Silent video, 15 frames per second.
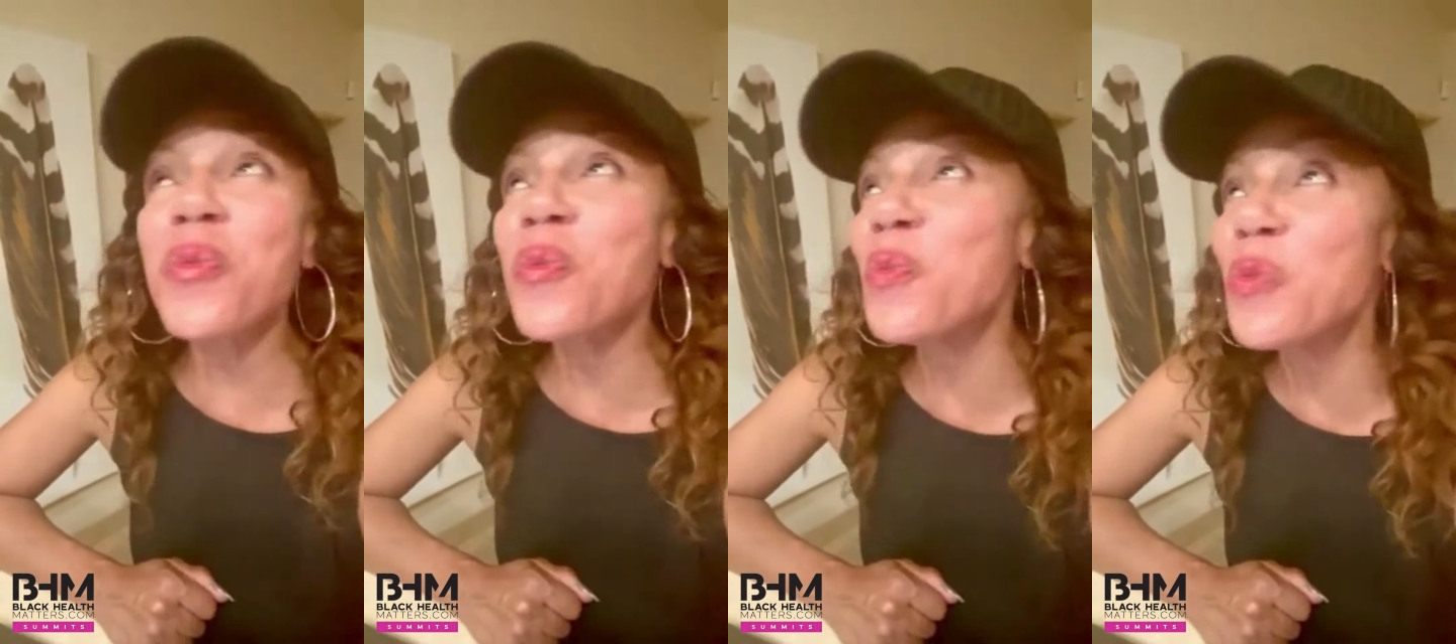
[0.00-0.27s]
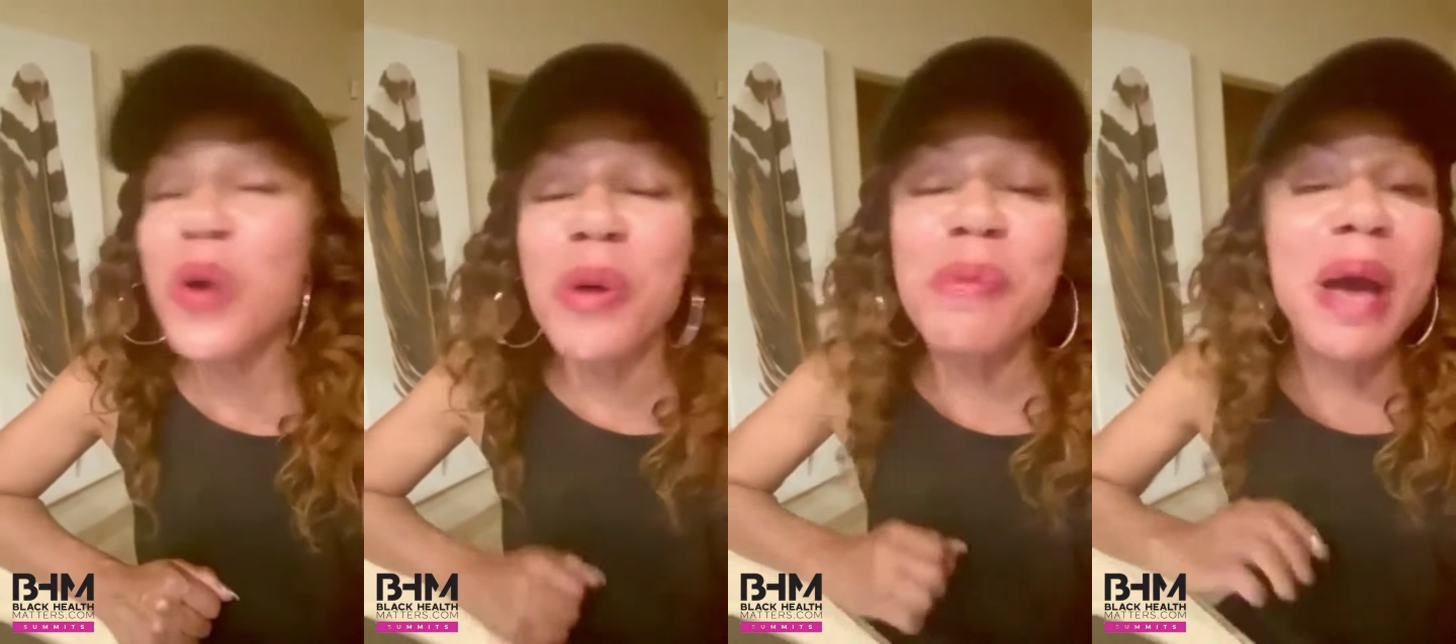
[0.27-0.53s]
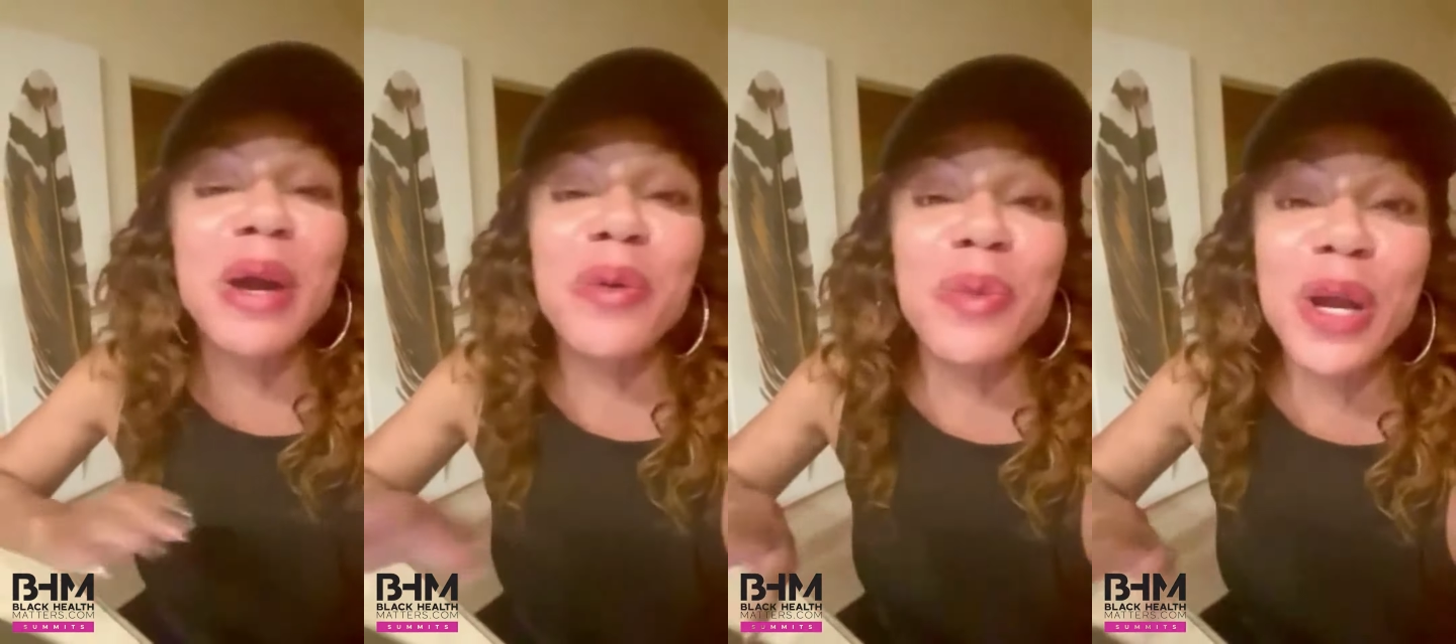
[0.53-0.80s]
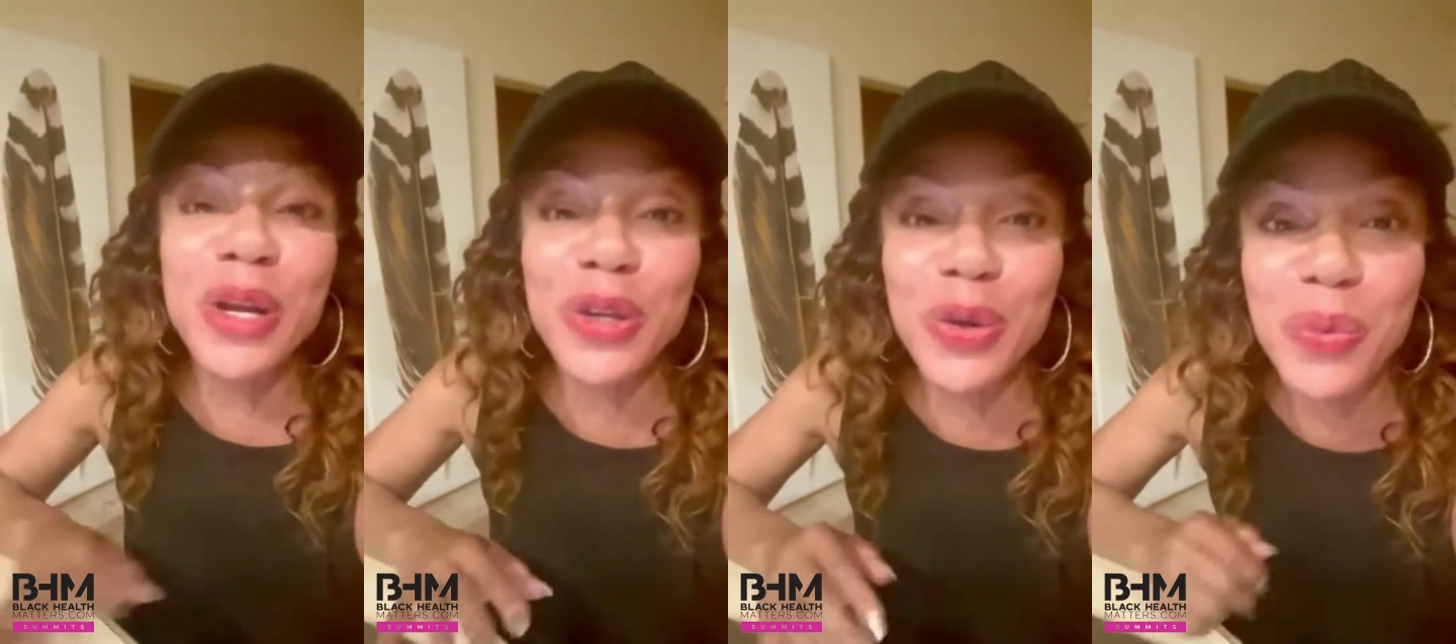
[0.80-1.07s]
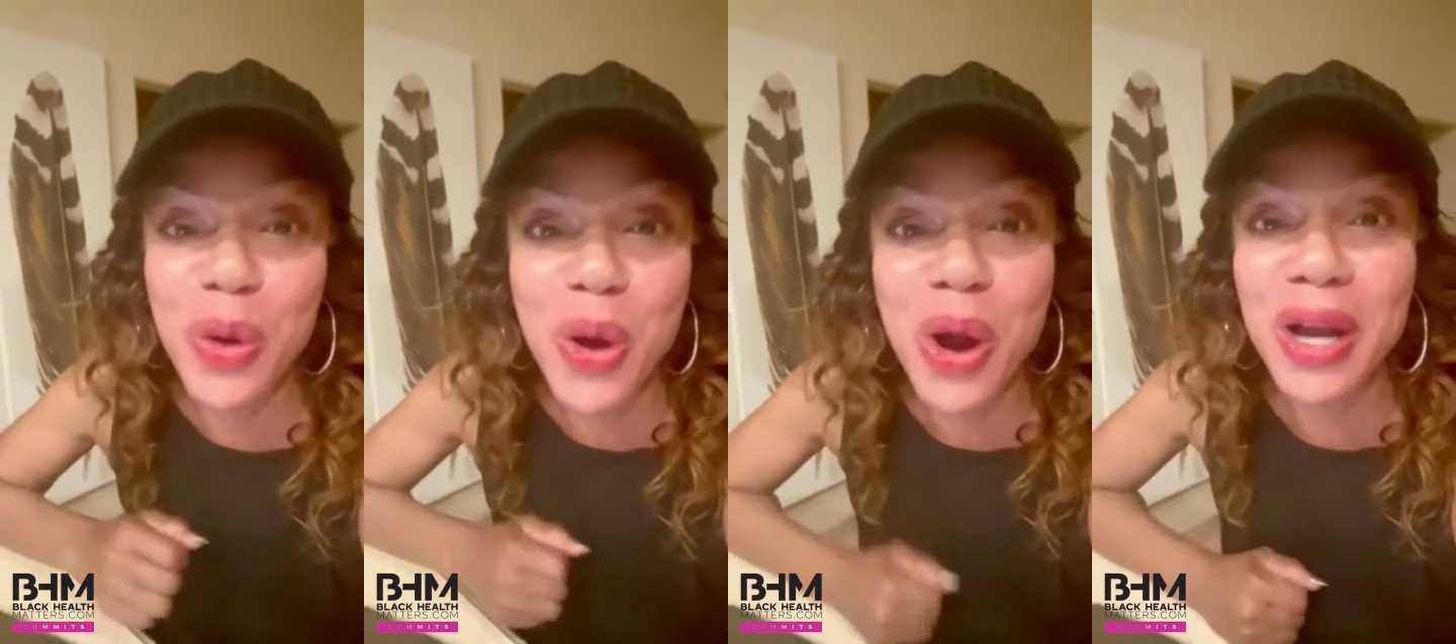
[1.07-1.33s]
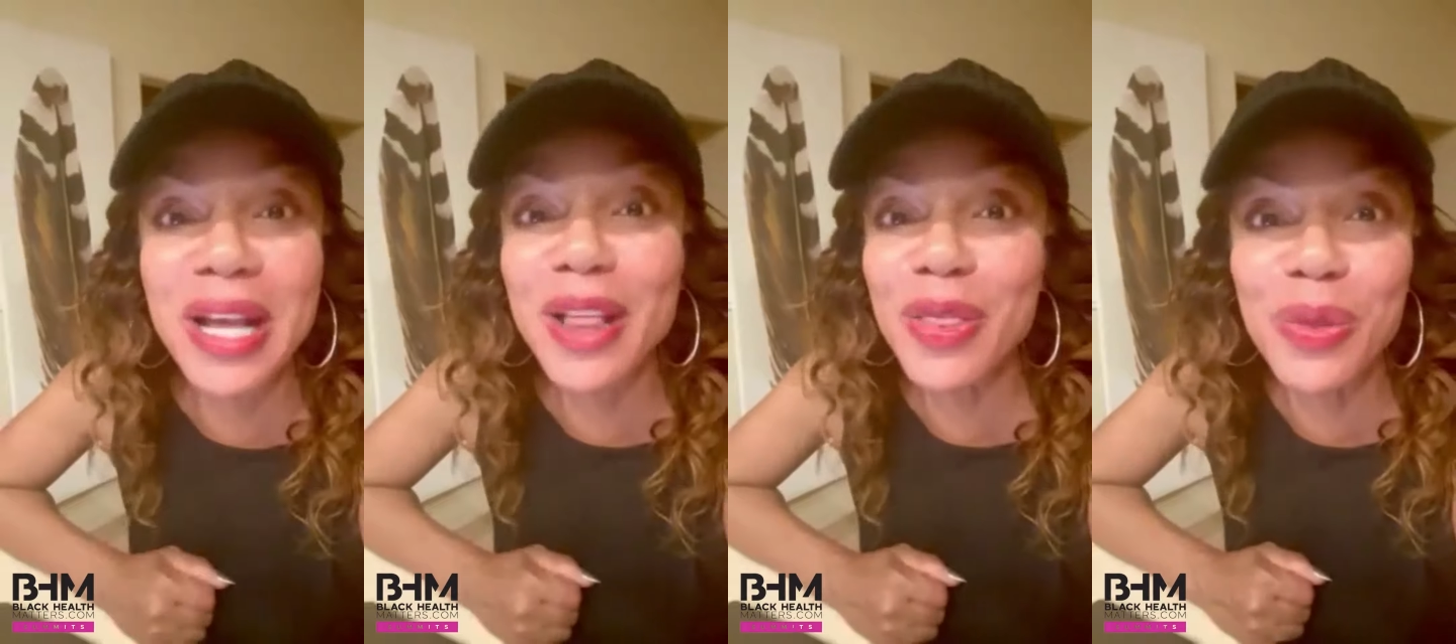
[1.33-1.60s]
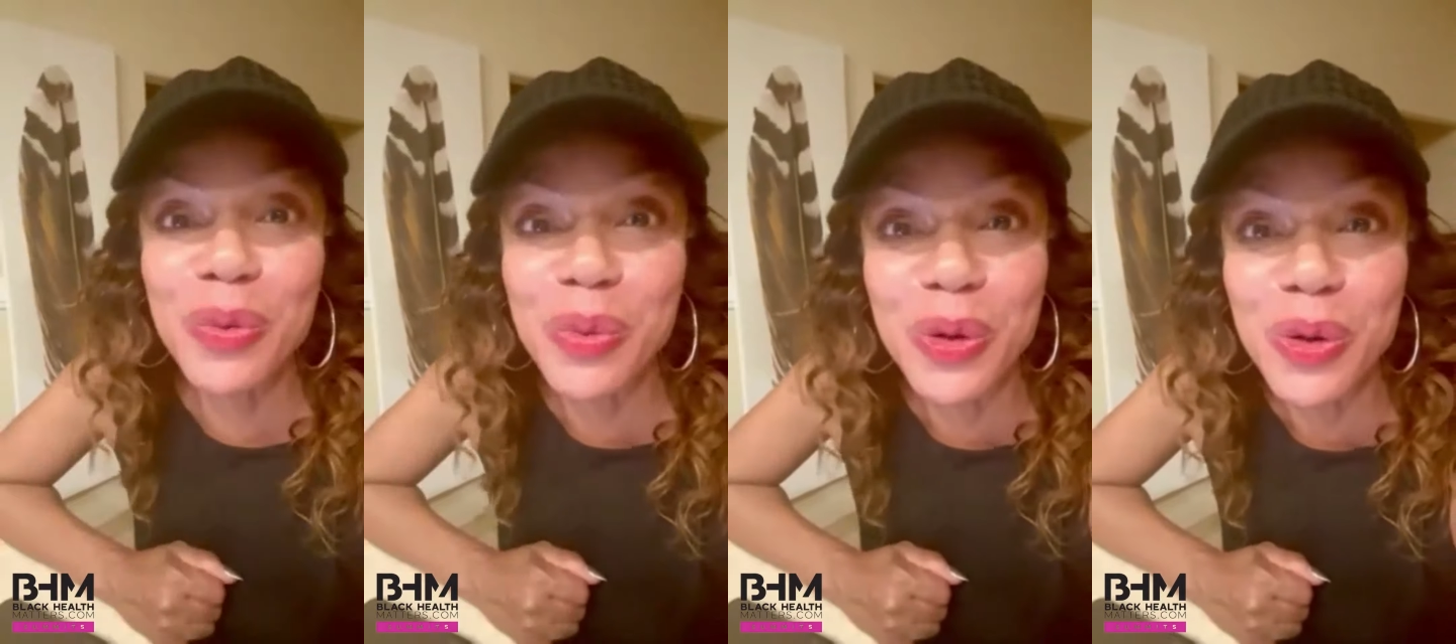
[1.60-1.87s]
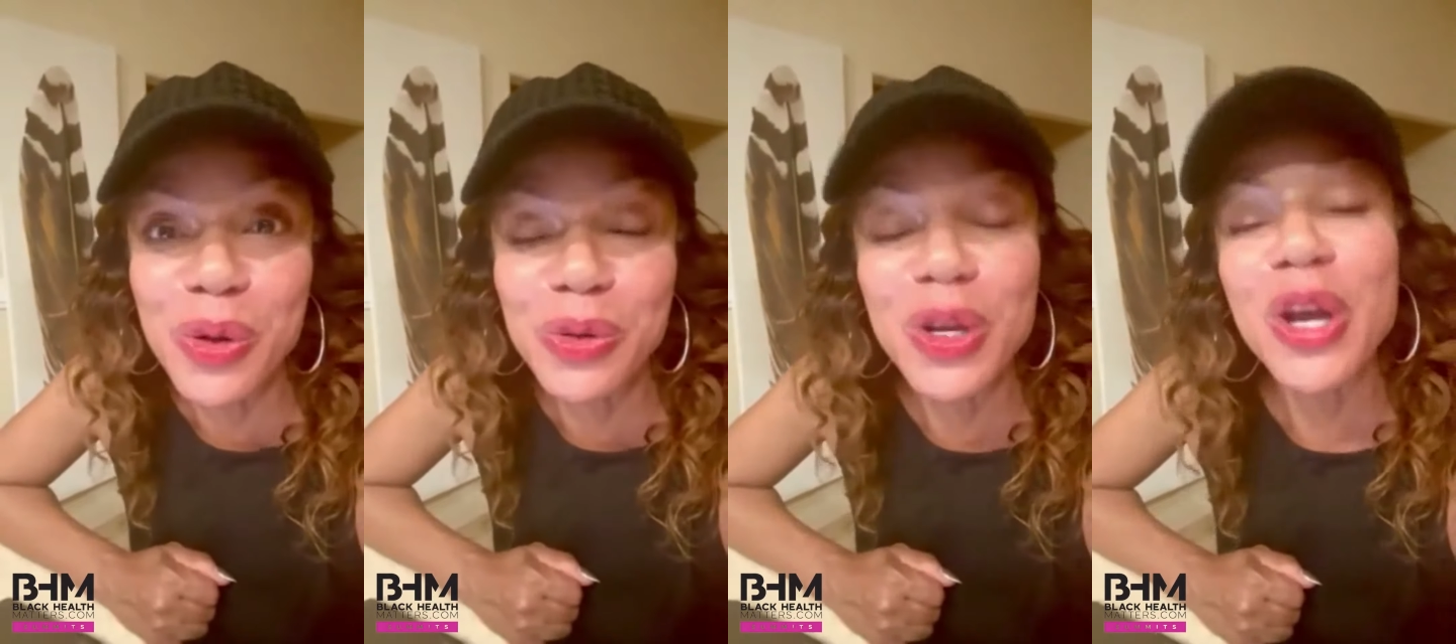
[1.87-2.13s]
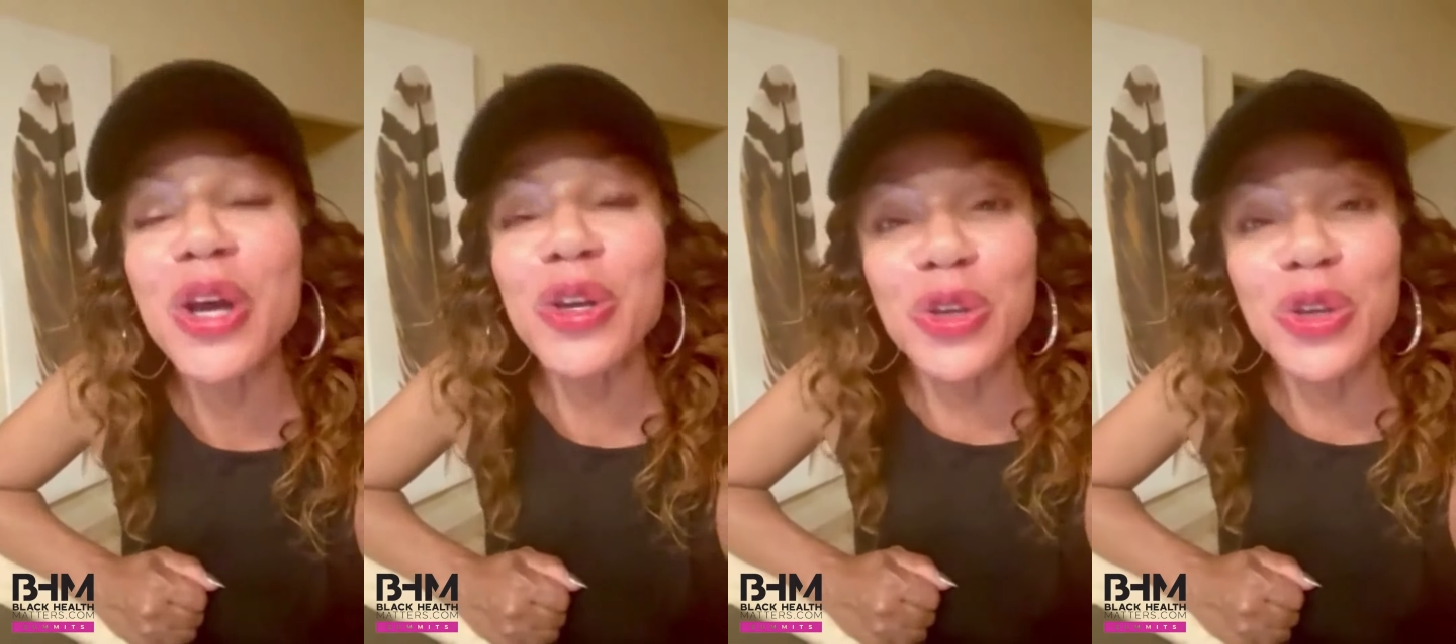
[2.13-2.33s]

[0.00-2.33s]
no matter where you are in the world,